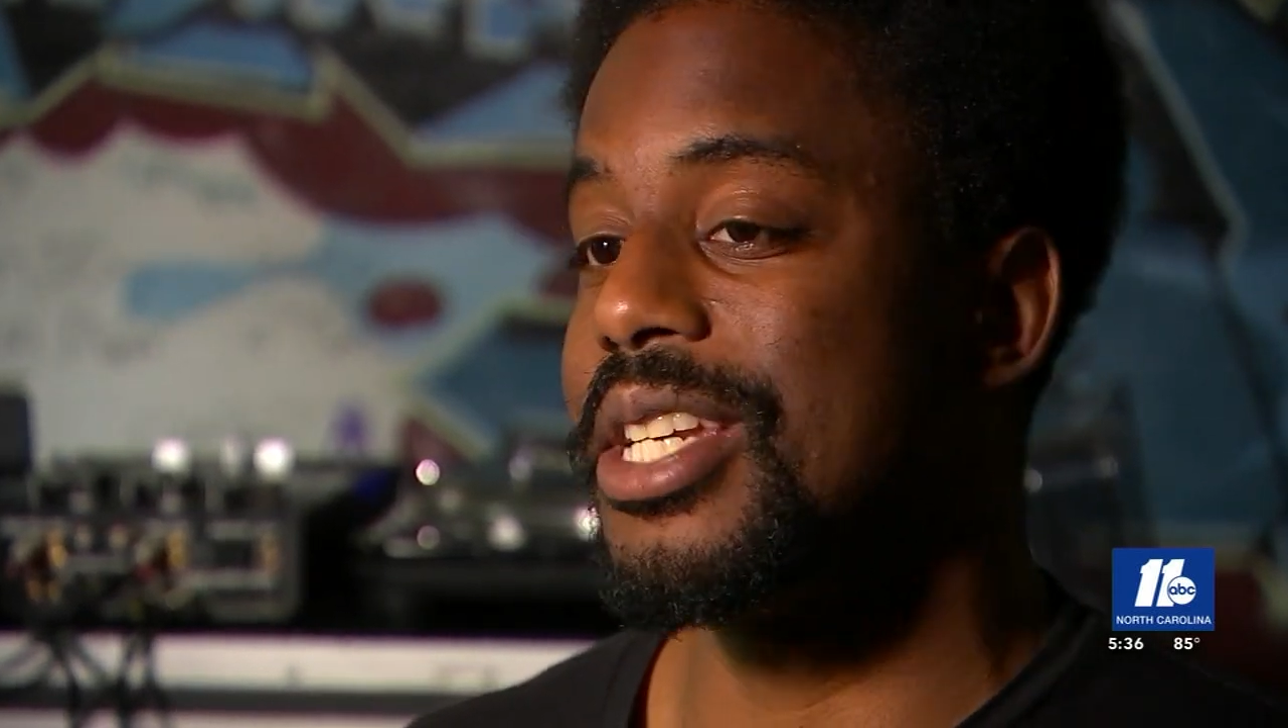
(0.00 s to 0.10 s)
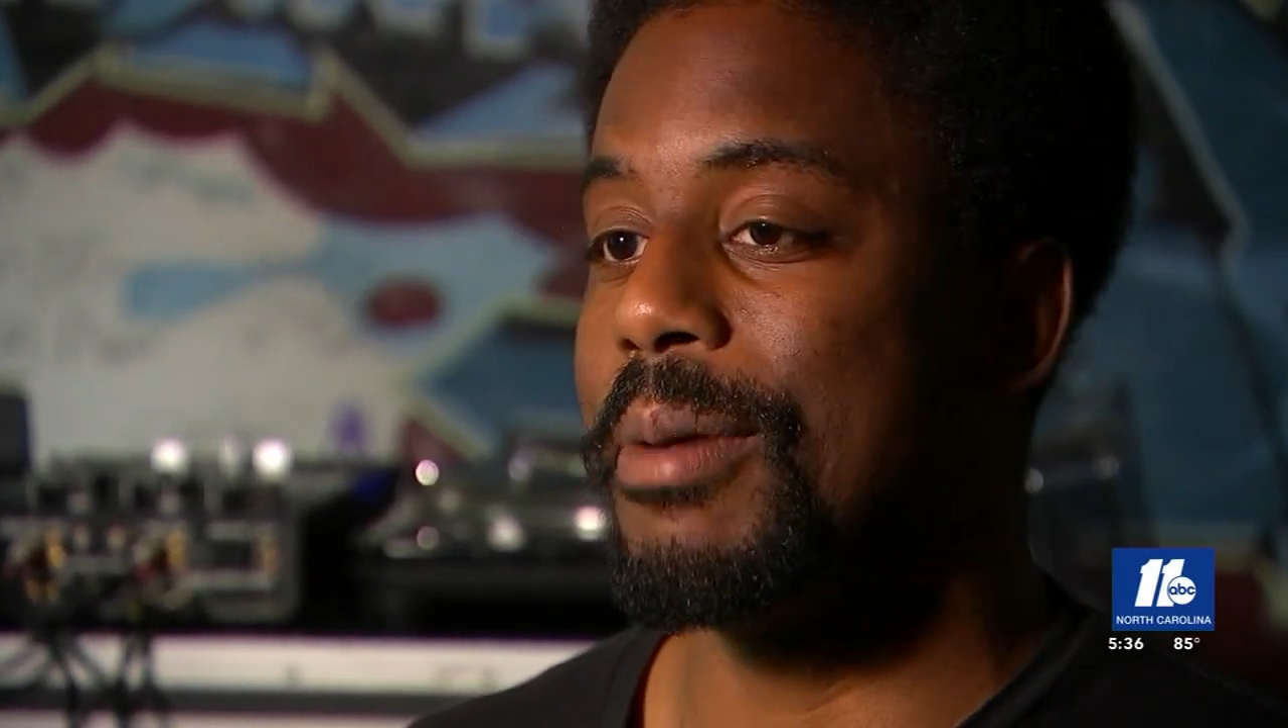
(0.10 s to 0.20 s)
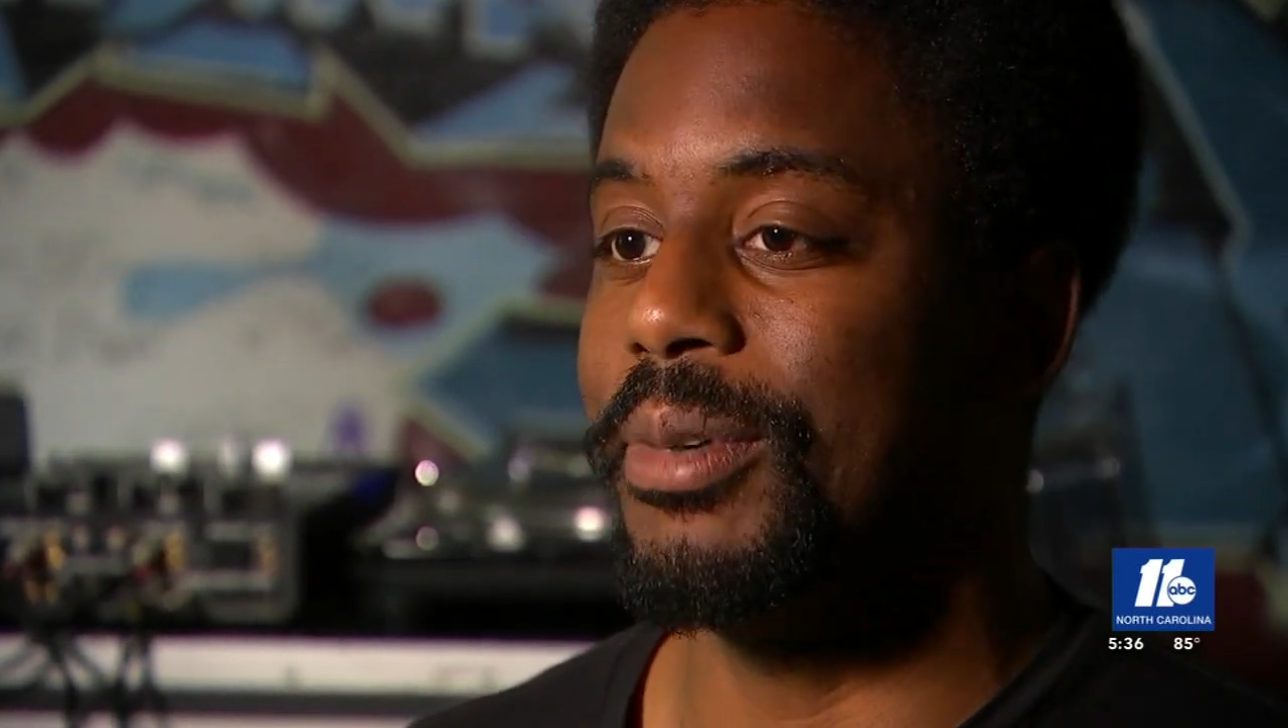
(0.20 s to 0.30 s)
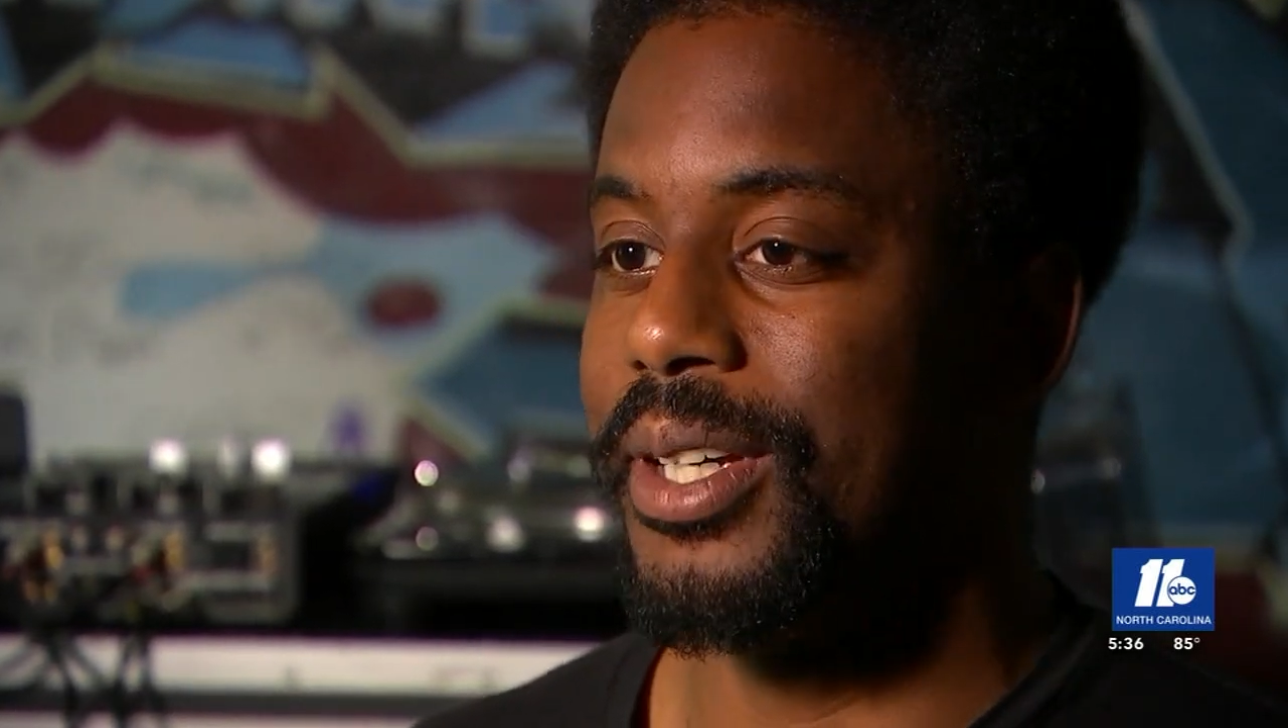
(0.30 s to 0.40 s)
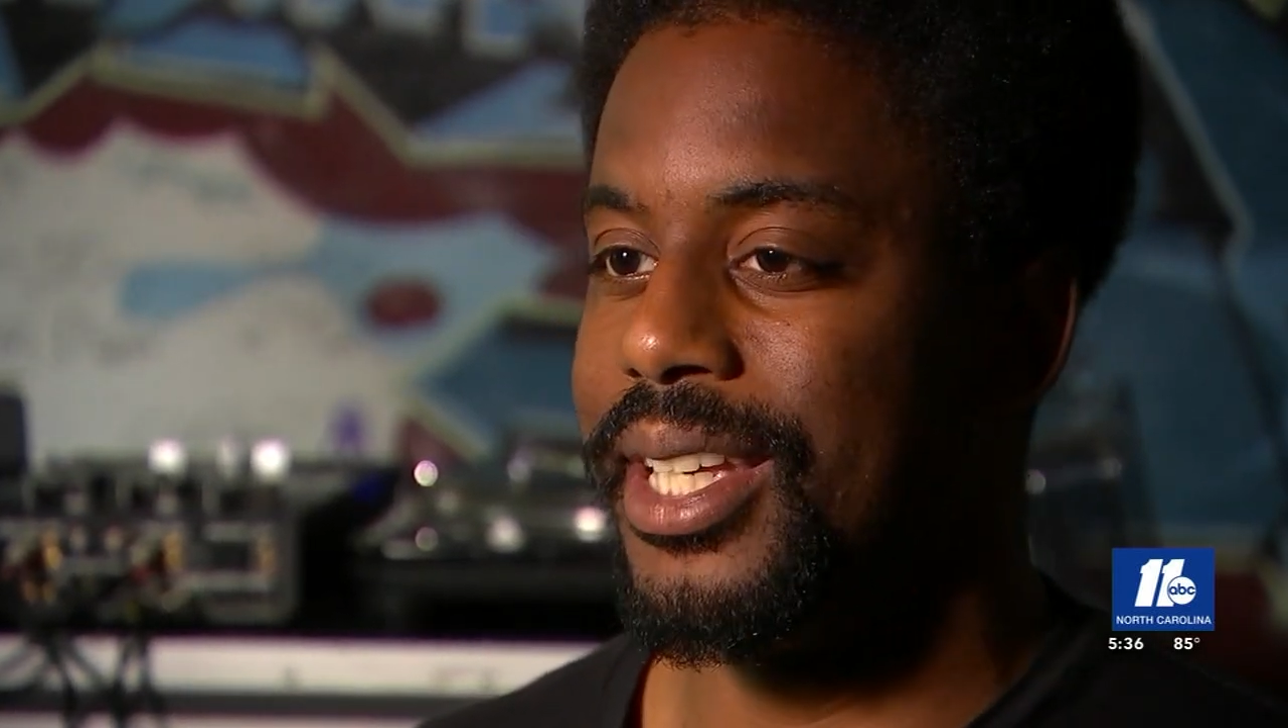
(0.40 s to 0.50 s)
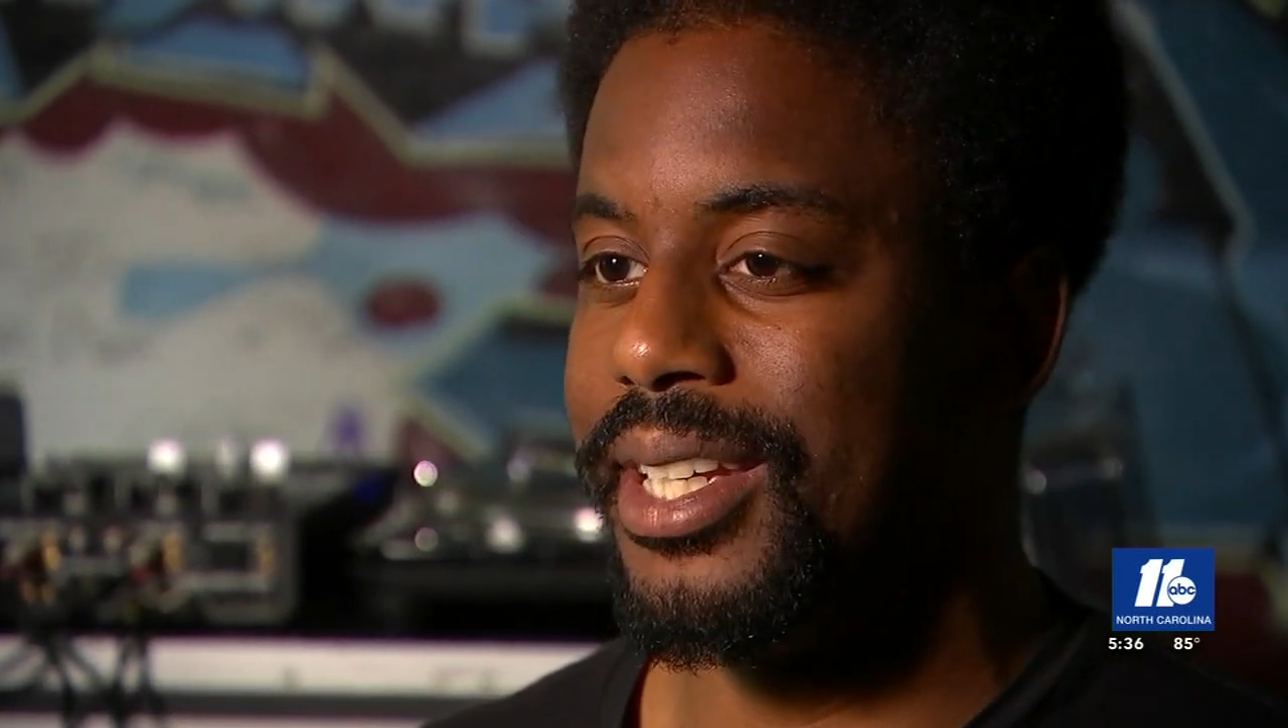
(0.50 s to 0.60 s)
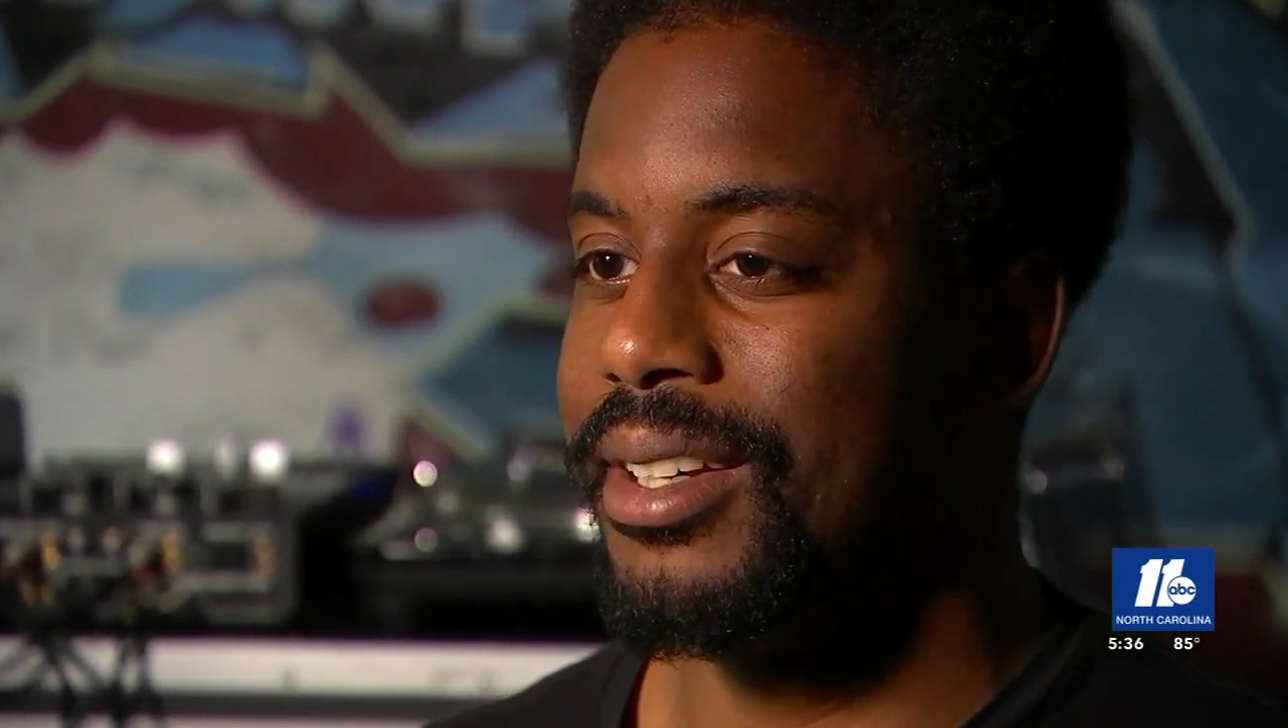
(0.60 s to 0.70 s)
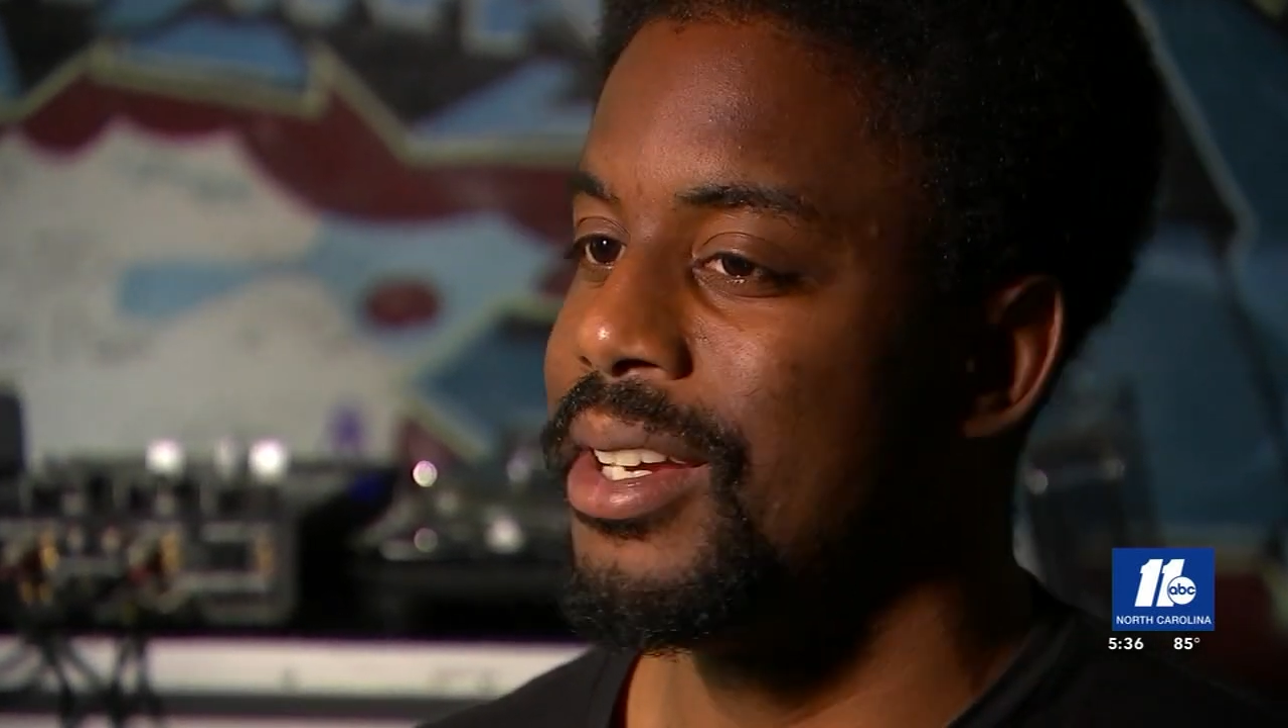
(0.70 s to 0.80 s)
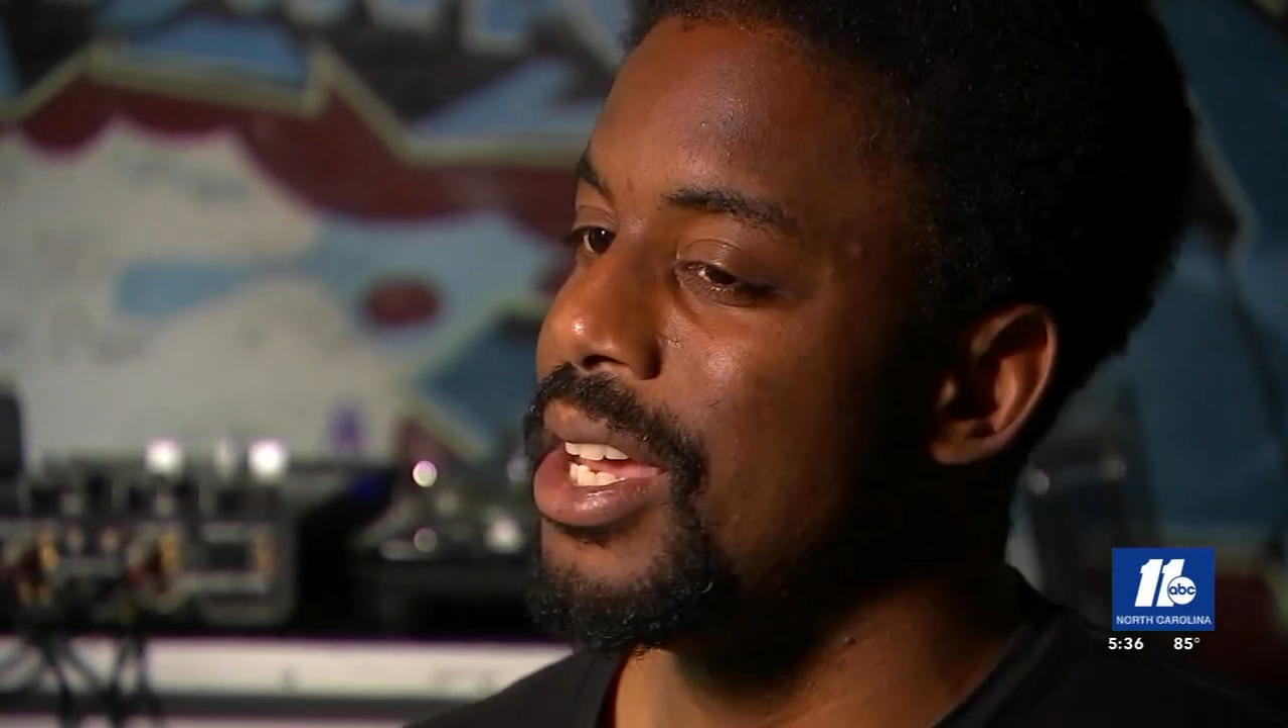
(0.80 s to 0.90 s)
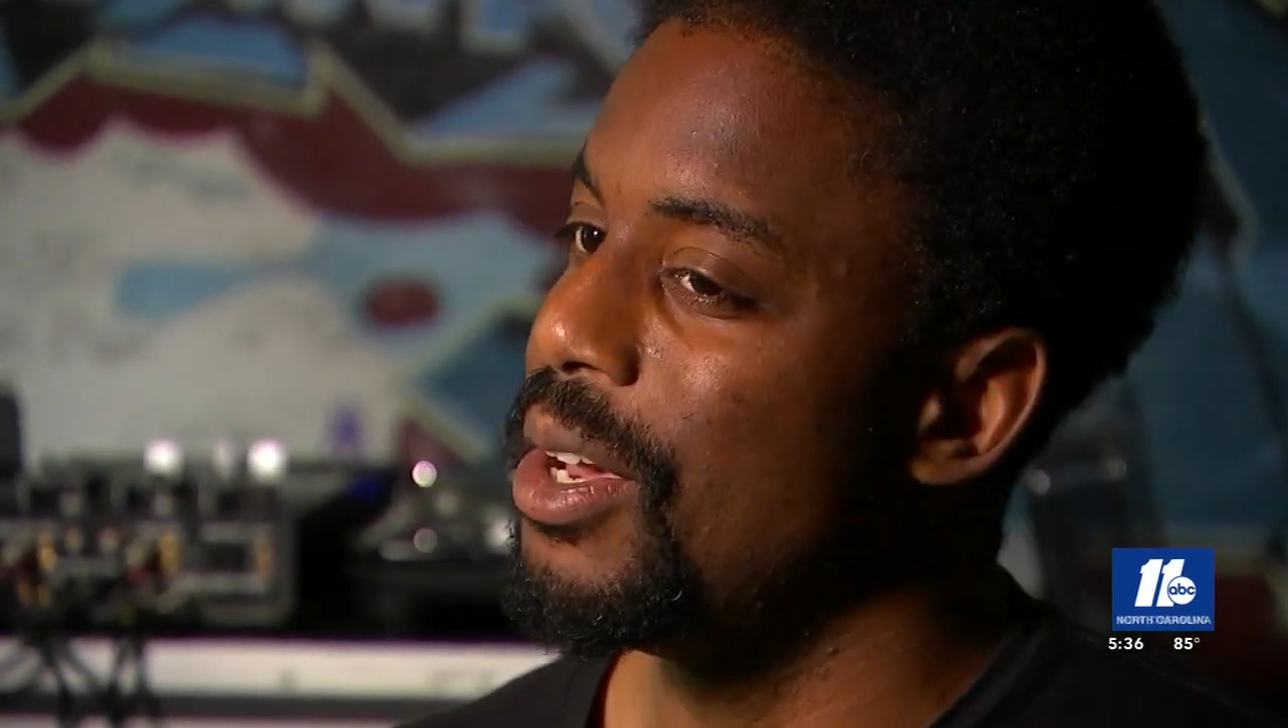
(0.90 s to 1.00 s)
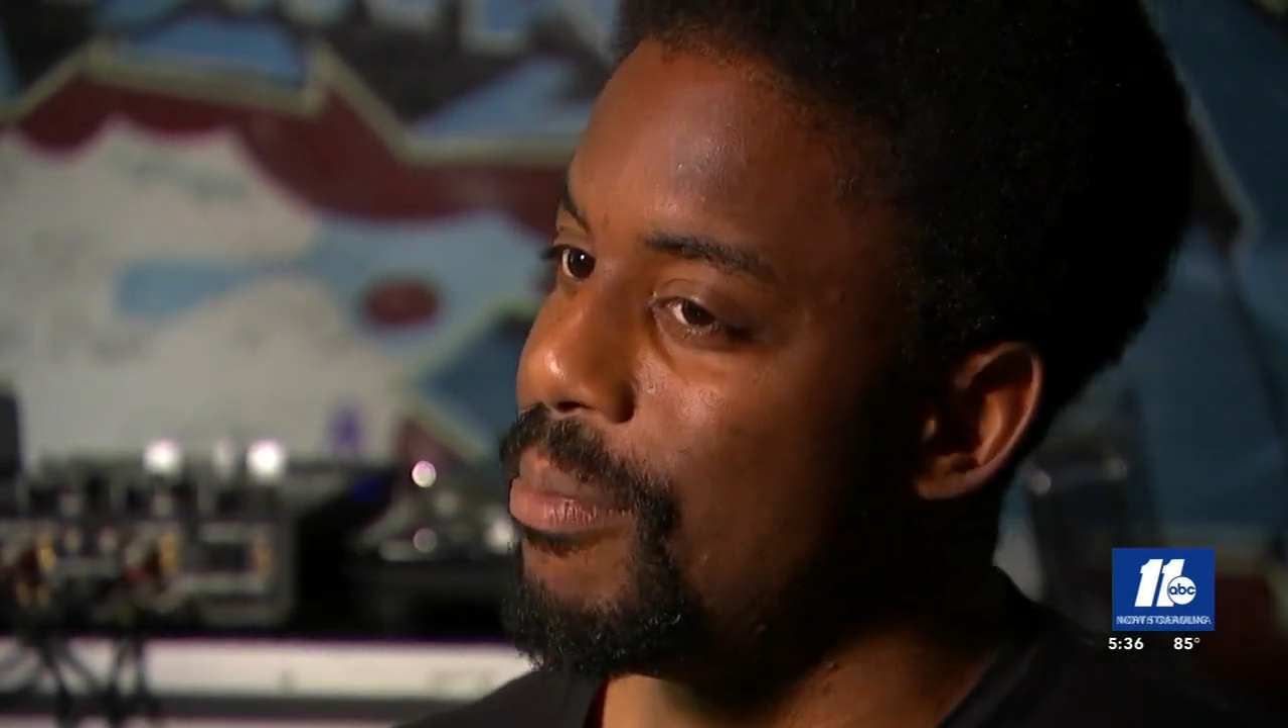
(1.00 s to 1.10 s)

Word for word: Chapel Hill?